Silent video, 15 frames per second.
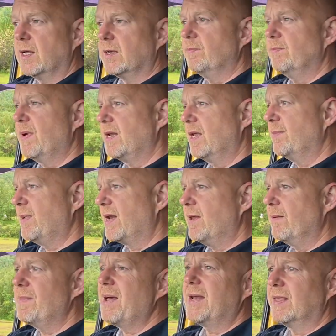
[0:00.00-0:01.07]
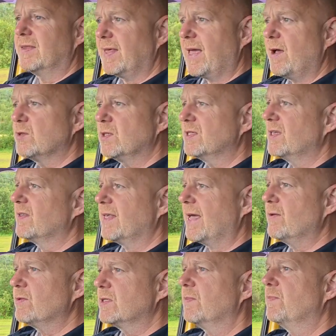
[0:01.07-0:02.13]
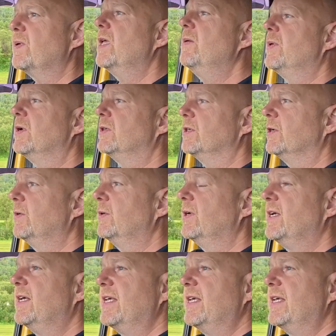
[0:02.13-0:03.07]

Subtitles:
and many thousands and thousands of people do,